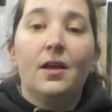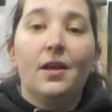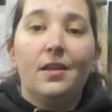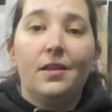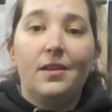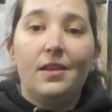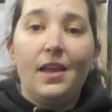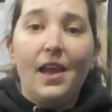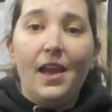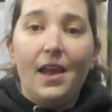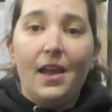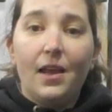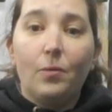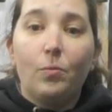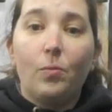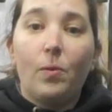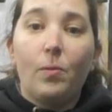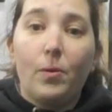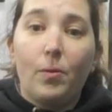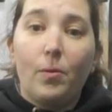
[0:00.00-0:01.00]

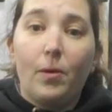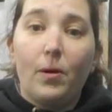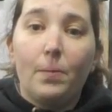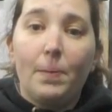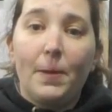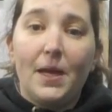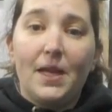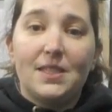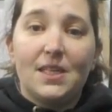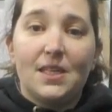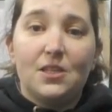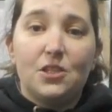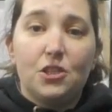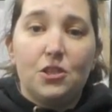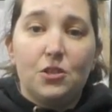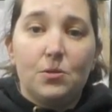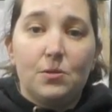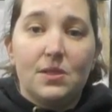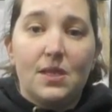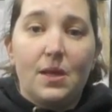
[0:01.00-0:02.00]
Then what we want to pay attention
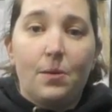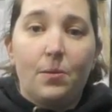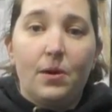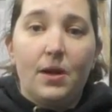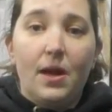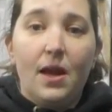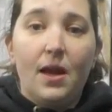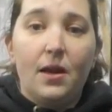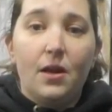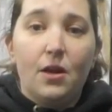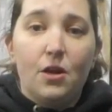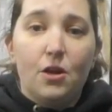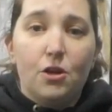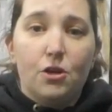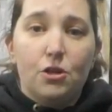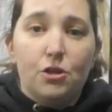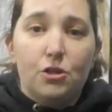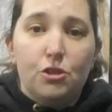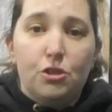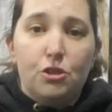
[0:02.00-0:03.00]
to is that we're not
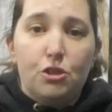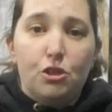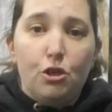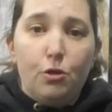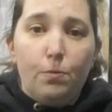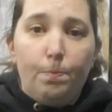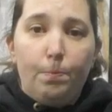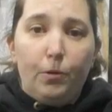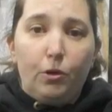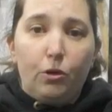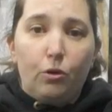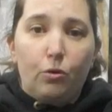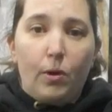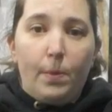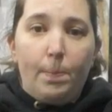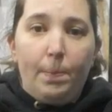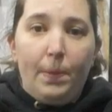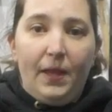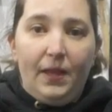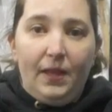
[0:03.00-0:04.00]
super
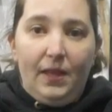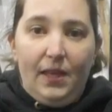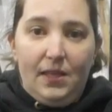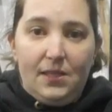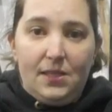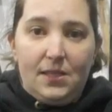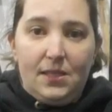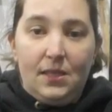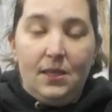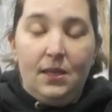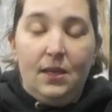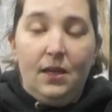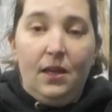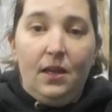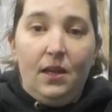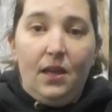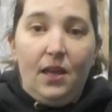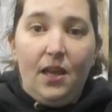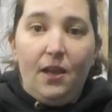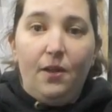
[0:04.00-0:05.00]
gripping this.
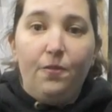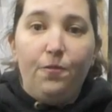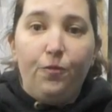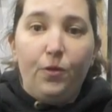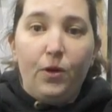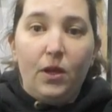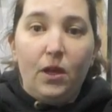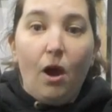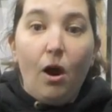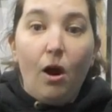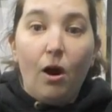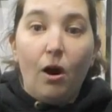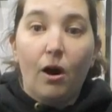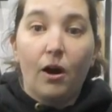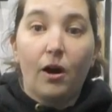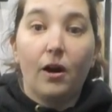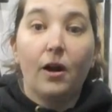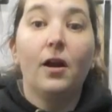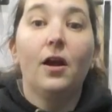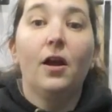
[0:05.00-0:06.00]
If we
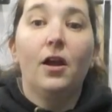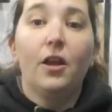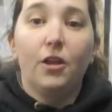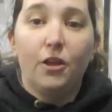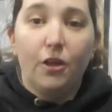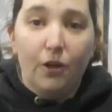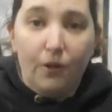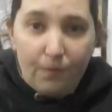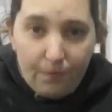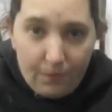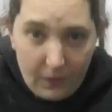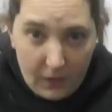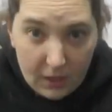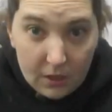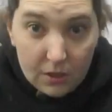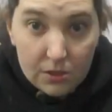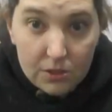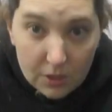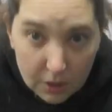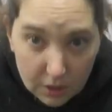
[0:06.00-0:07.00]
are, your
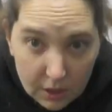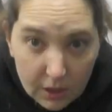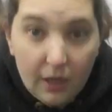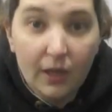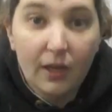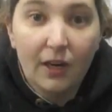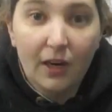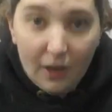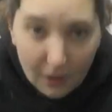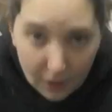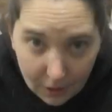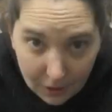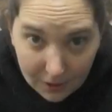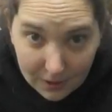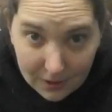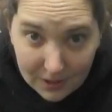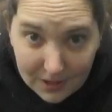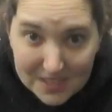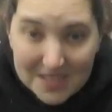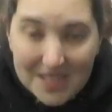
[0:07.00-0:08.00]
fingers are gonna
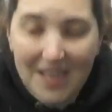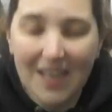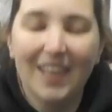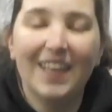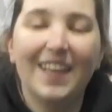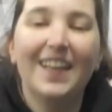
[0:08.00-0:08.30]
hurt.